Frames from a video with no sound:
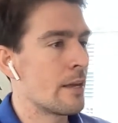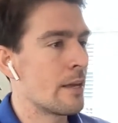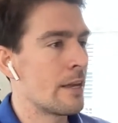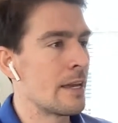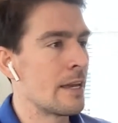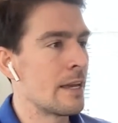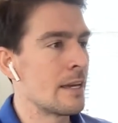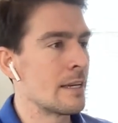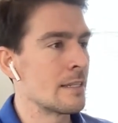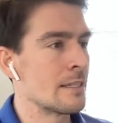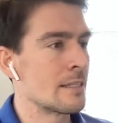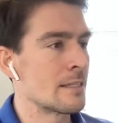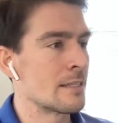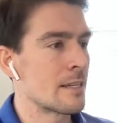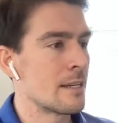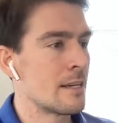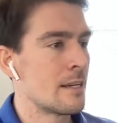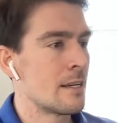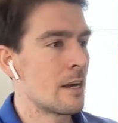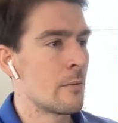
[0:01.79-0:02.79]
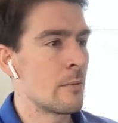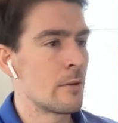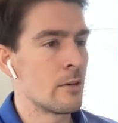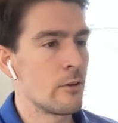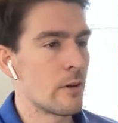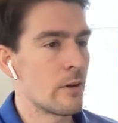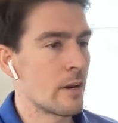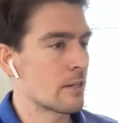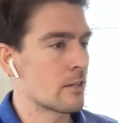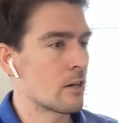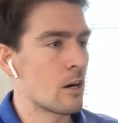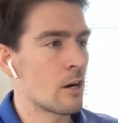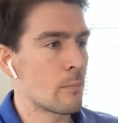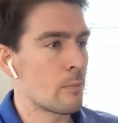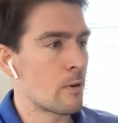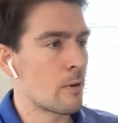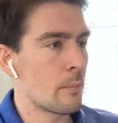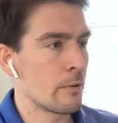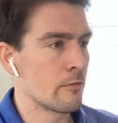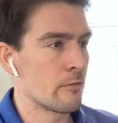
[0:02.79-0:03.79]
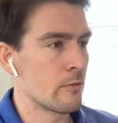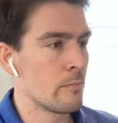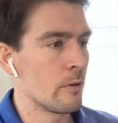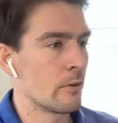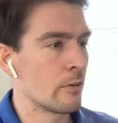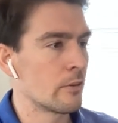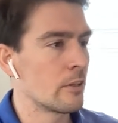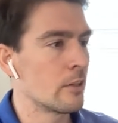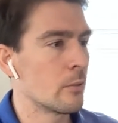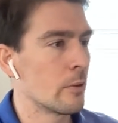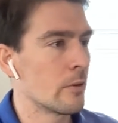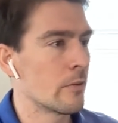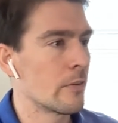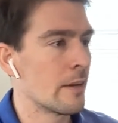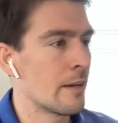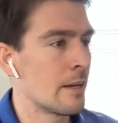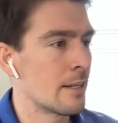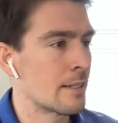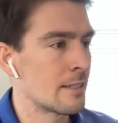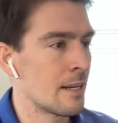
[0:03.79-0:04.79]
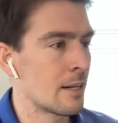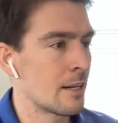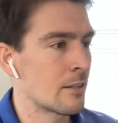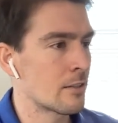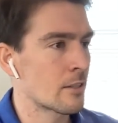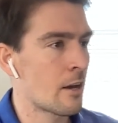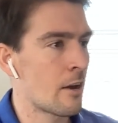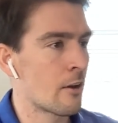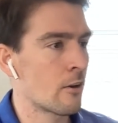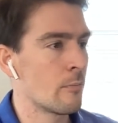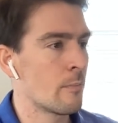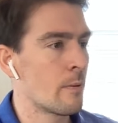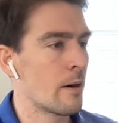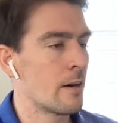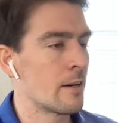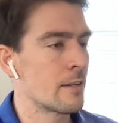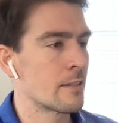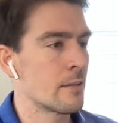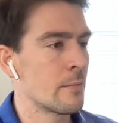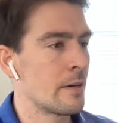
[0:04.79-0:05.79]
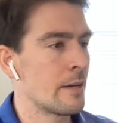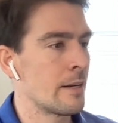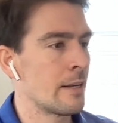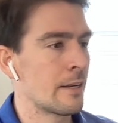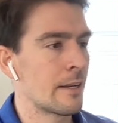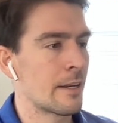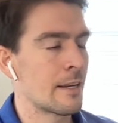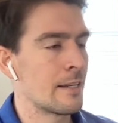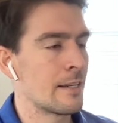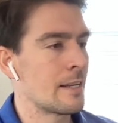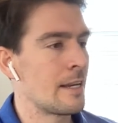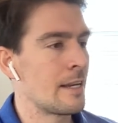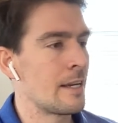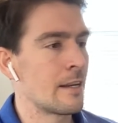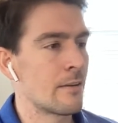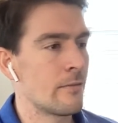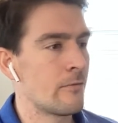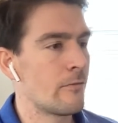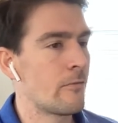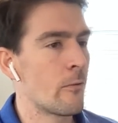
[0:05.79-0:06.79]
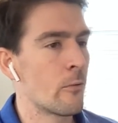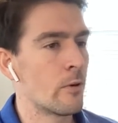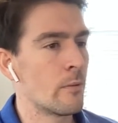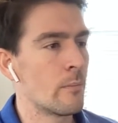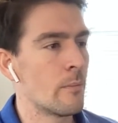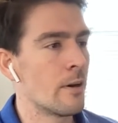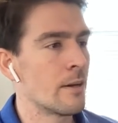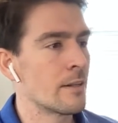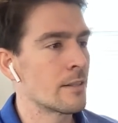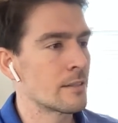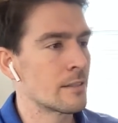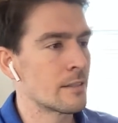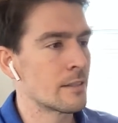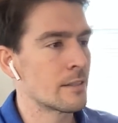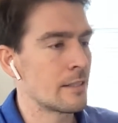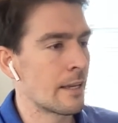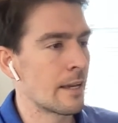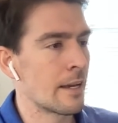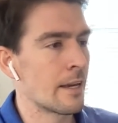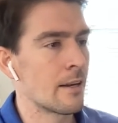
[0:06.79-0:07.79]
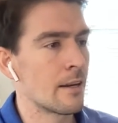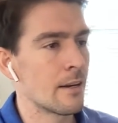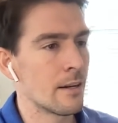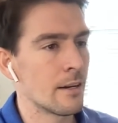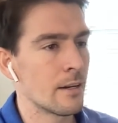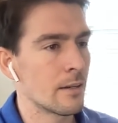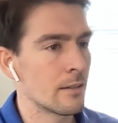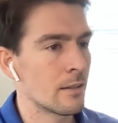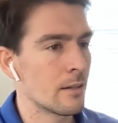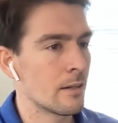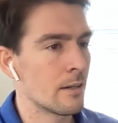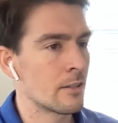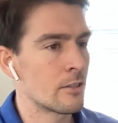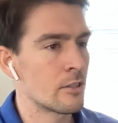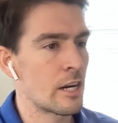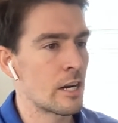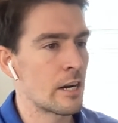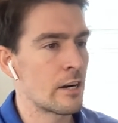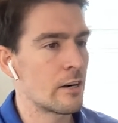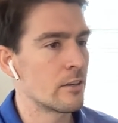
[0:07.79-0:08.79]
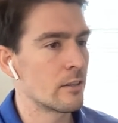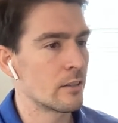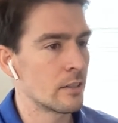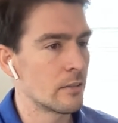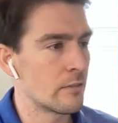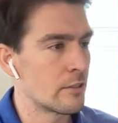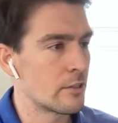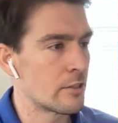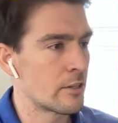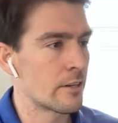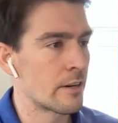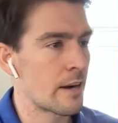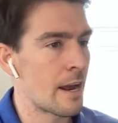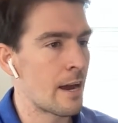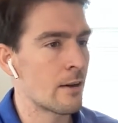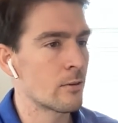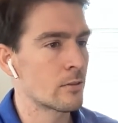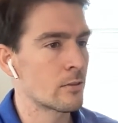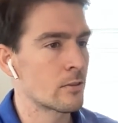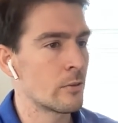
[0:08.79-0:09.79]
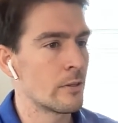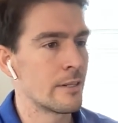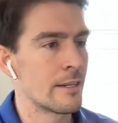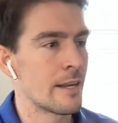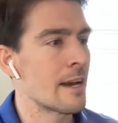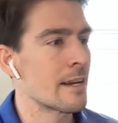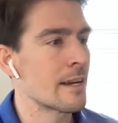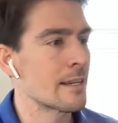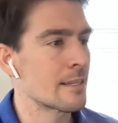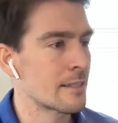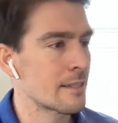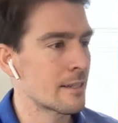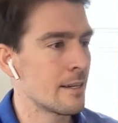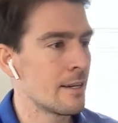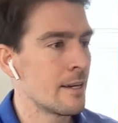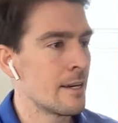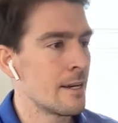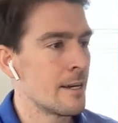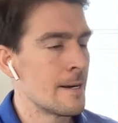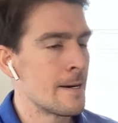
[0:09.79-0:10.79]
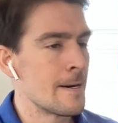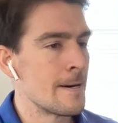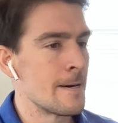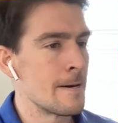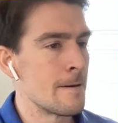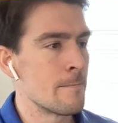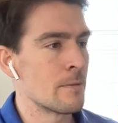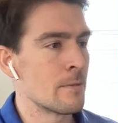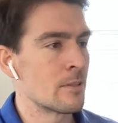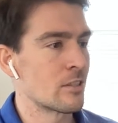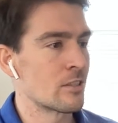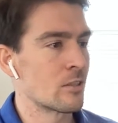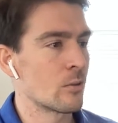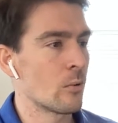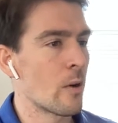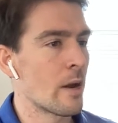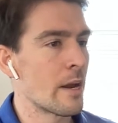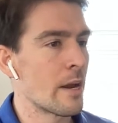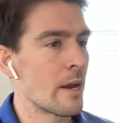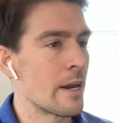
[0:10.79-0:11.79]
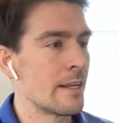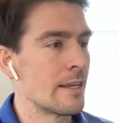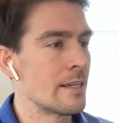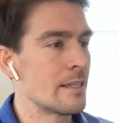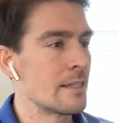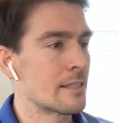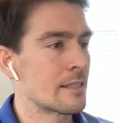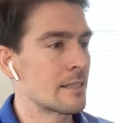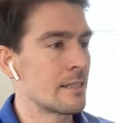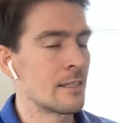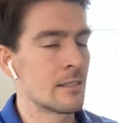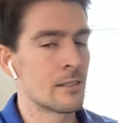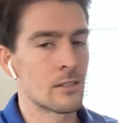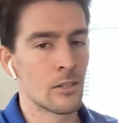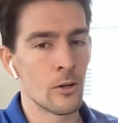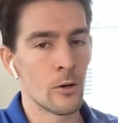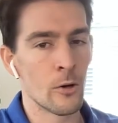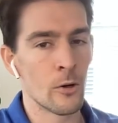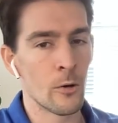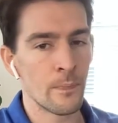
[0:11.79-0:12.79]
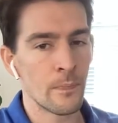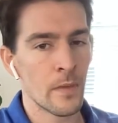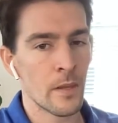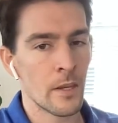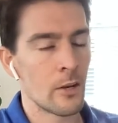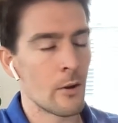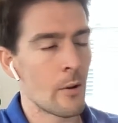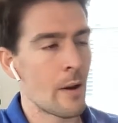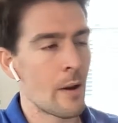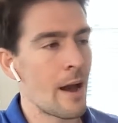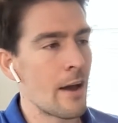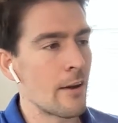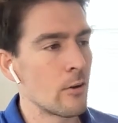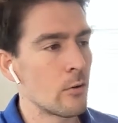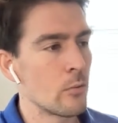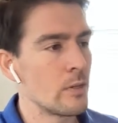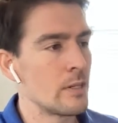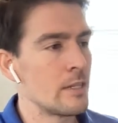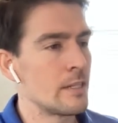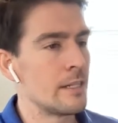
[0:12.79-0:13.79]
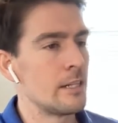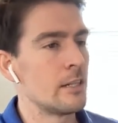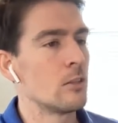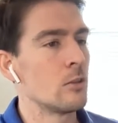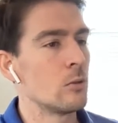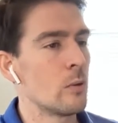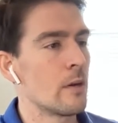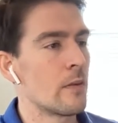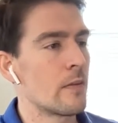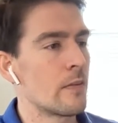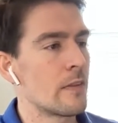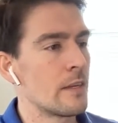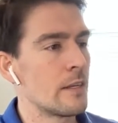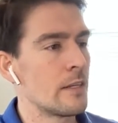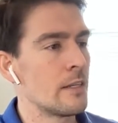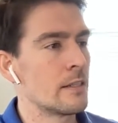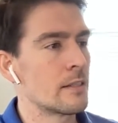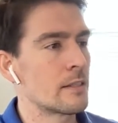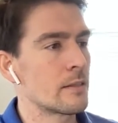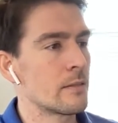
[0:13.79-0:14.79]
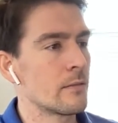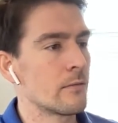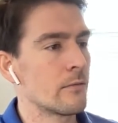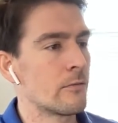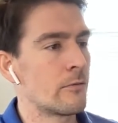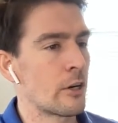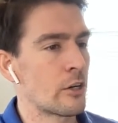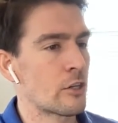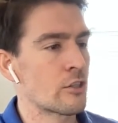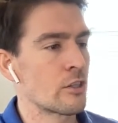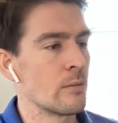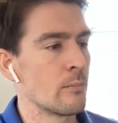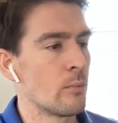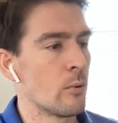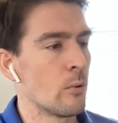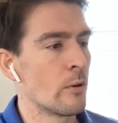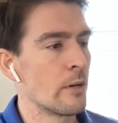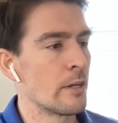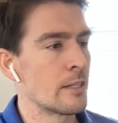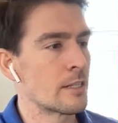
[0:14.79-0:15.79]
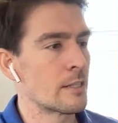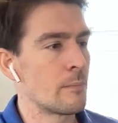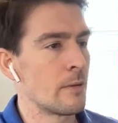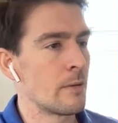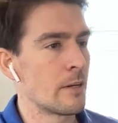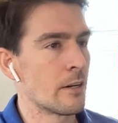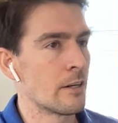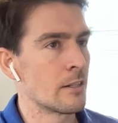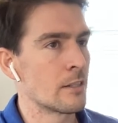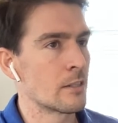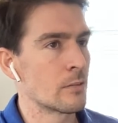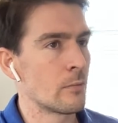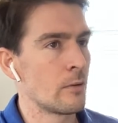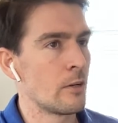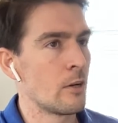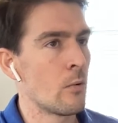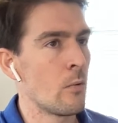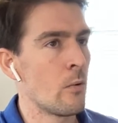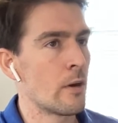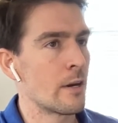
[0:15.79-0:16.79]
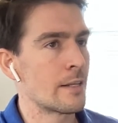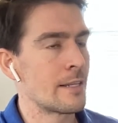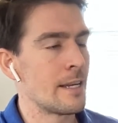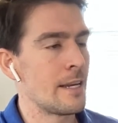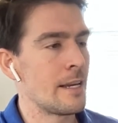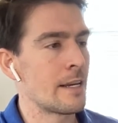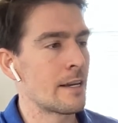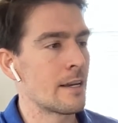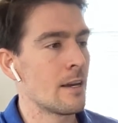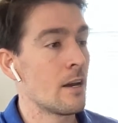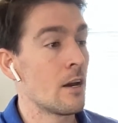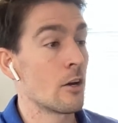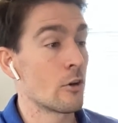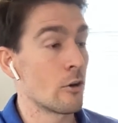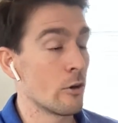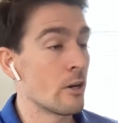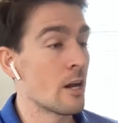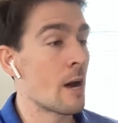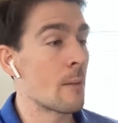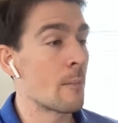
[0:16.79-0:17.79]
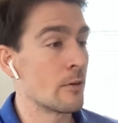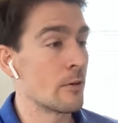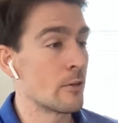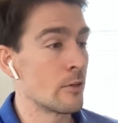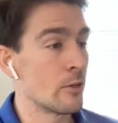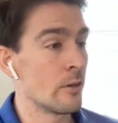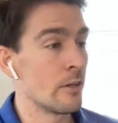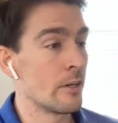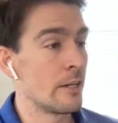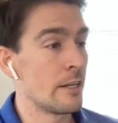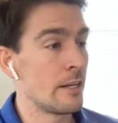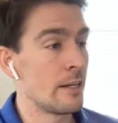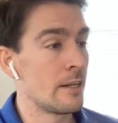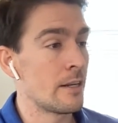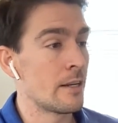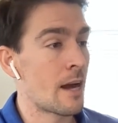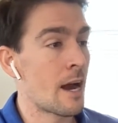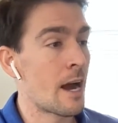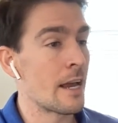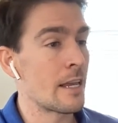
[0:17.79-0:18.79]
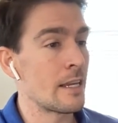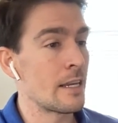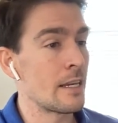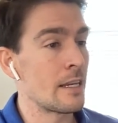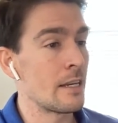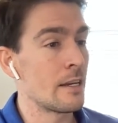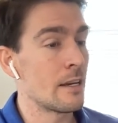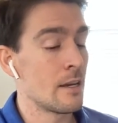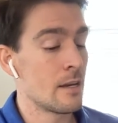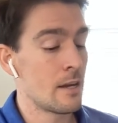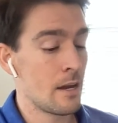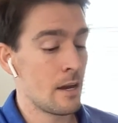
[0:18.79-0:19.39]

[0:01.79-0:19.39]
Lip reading: And I mean, you guys are all probably familiar with it. It's not just auto parts. I mean, it can take 4 months to get a chair delivered to your house or a desk. It's just the way it is. And so, how do we deal with these friction points? Because we don't want to take a good opportunity, i.e.